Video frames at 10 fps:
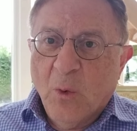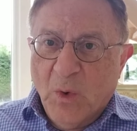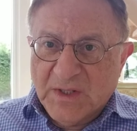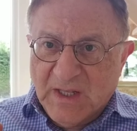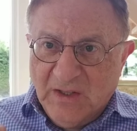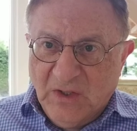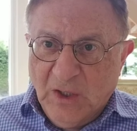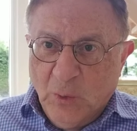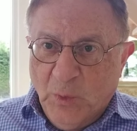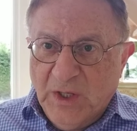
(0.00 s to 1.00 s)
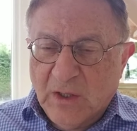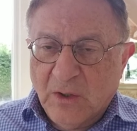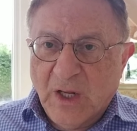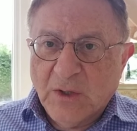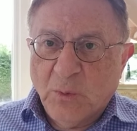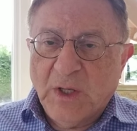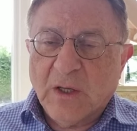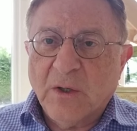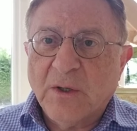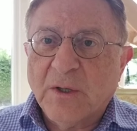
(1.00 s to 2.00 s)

was getting weaker and weaker.